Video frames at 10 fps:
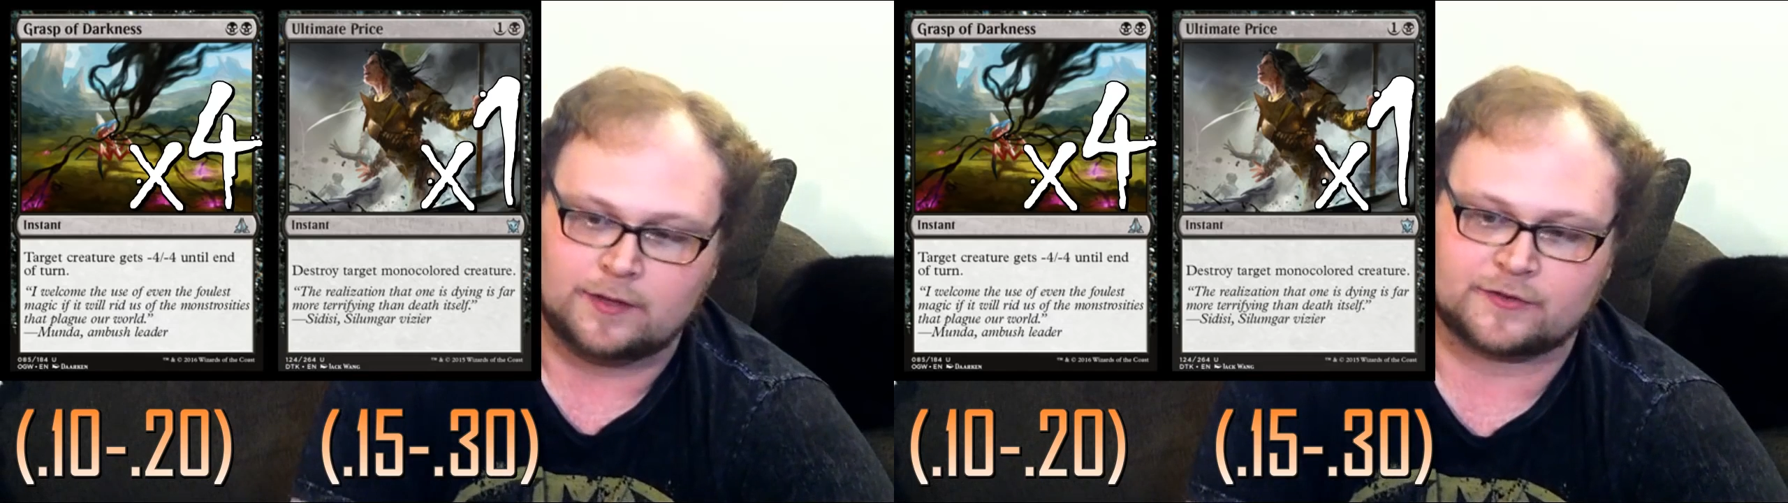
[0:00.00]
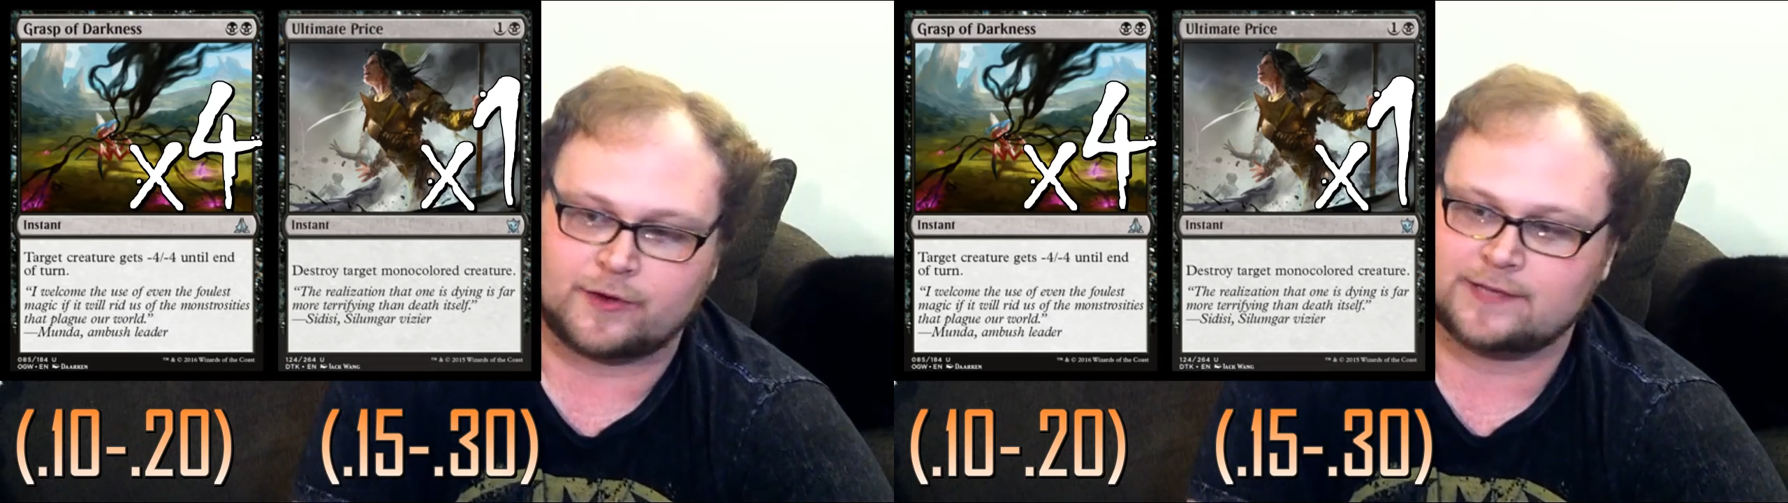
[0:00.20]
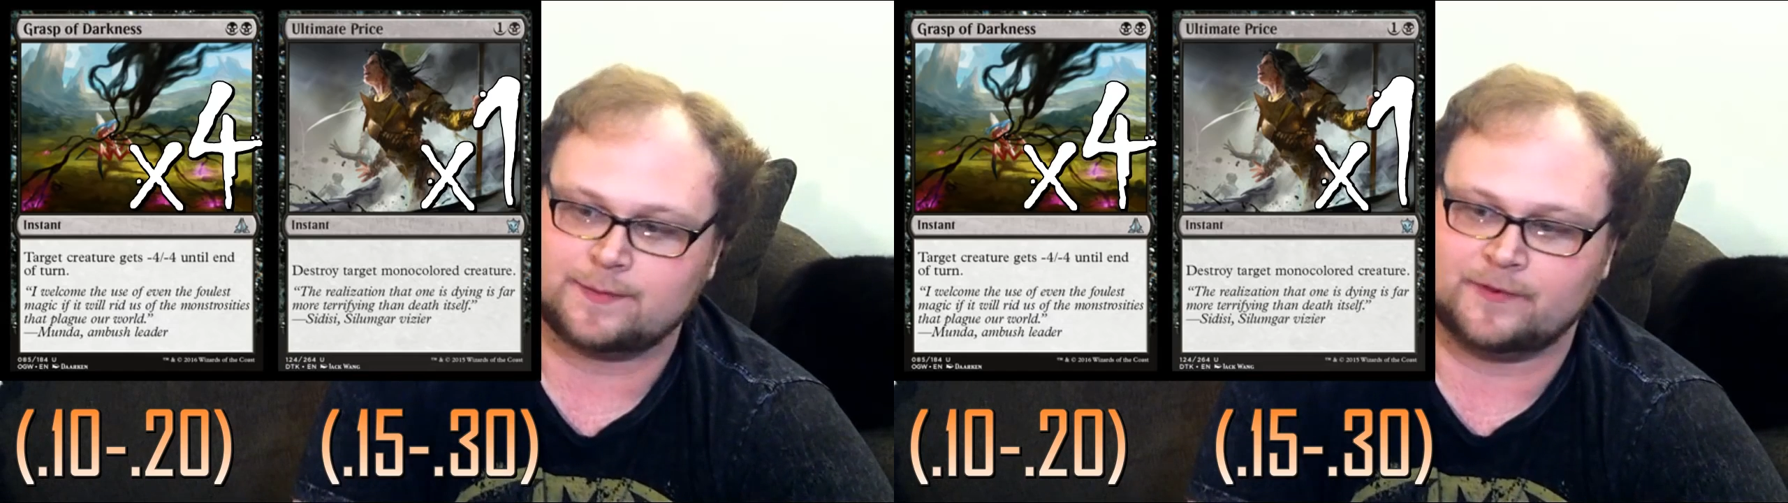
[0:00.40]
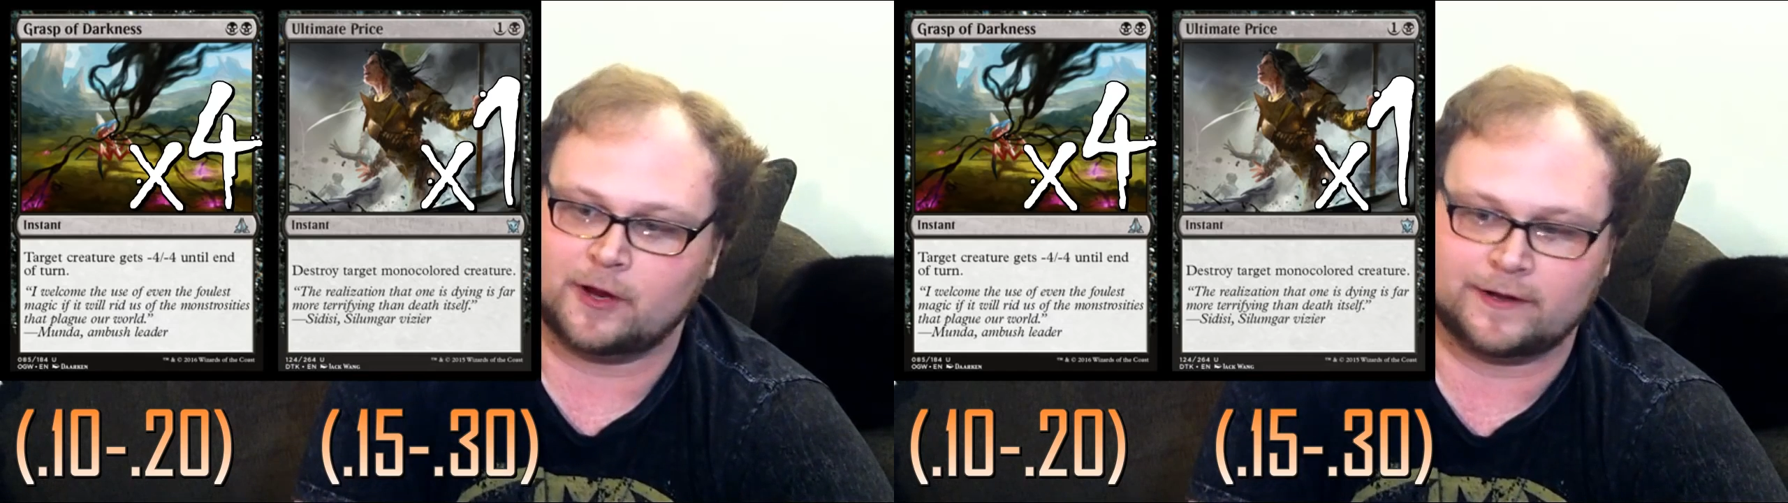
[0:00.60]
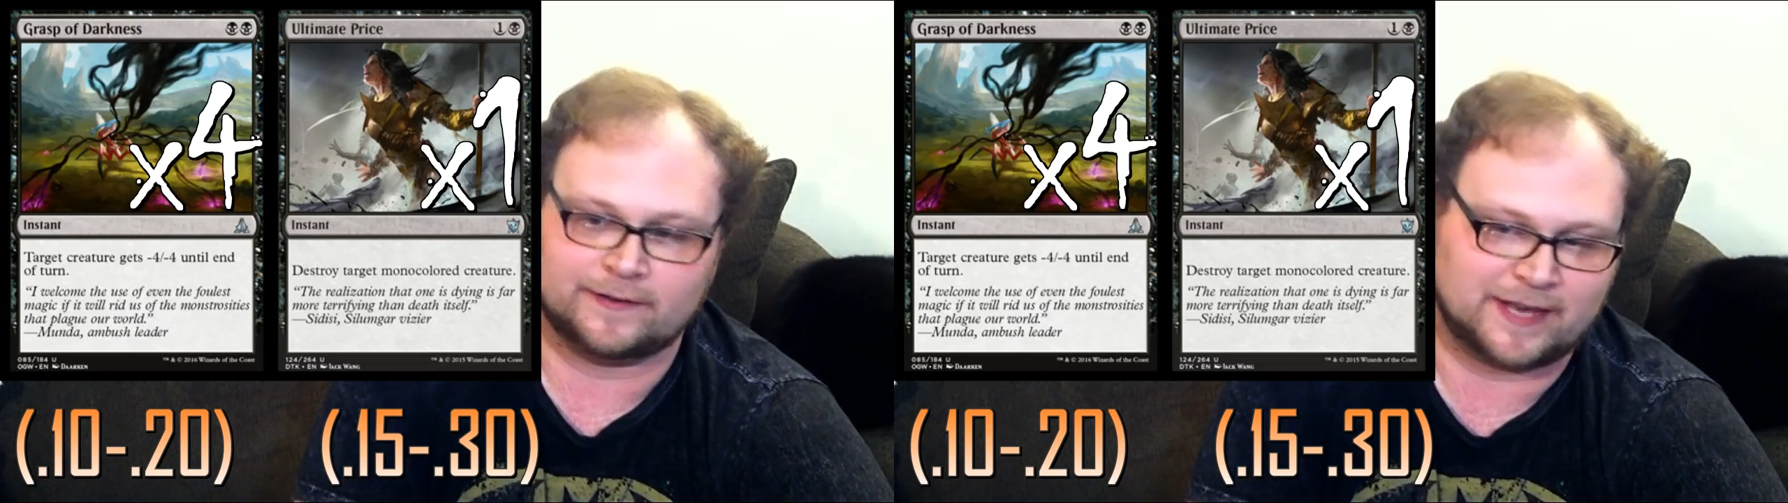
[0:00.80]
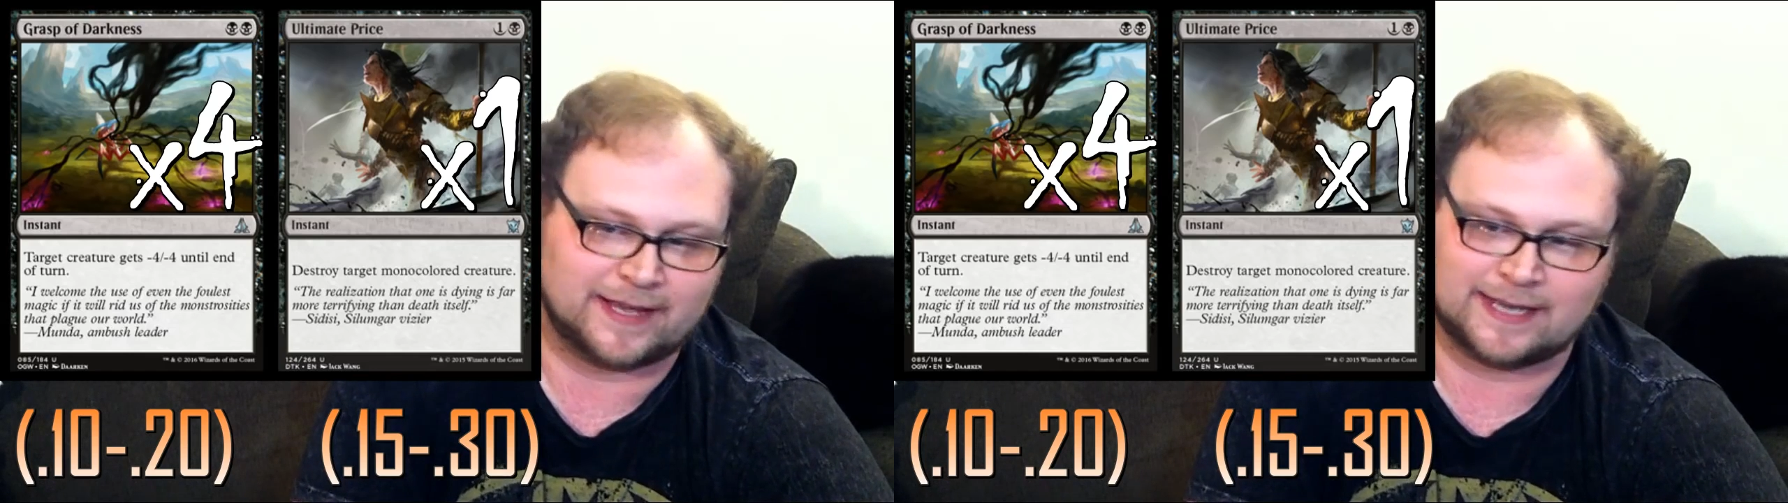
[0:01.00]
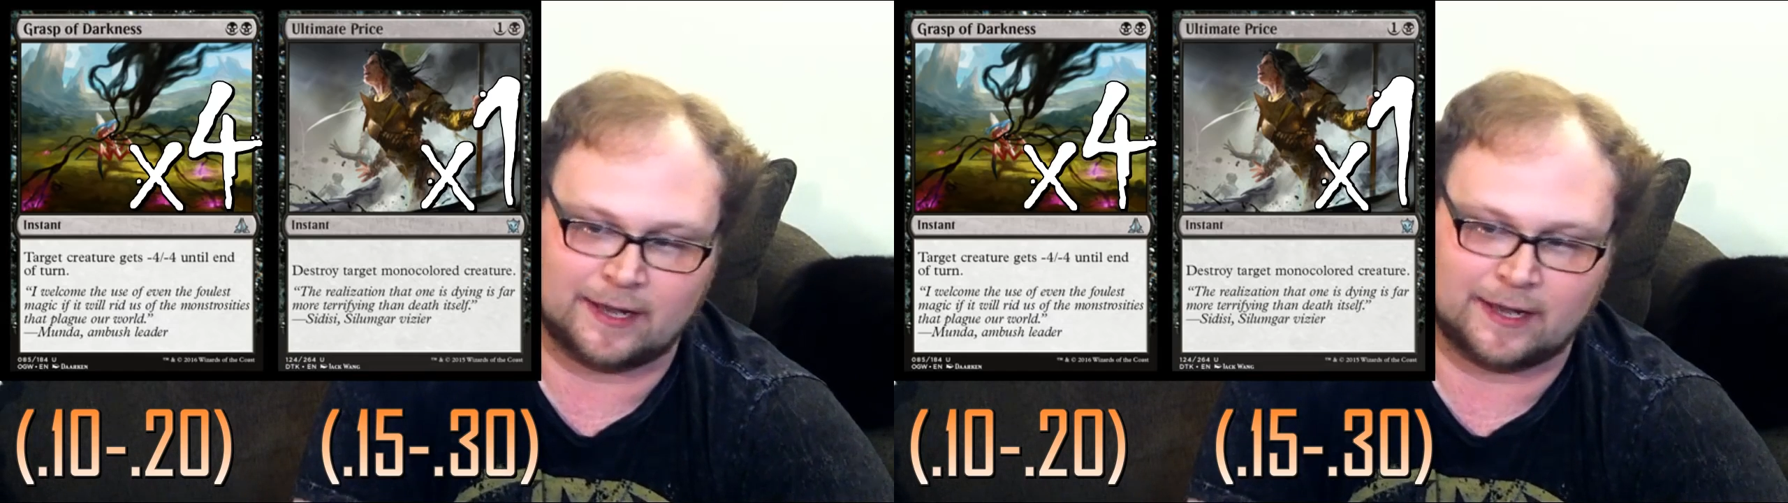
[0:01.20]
Just Grasp of Darkness takes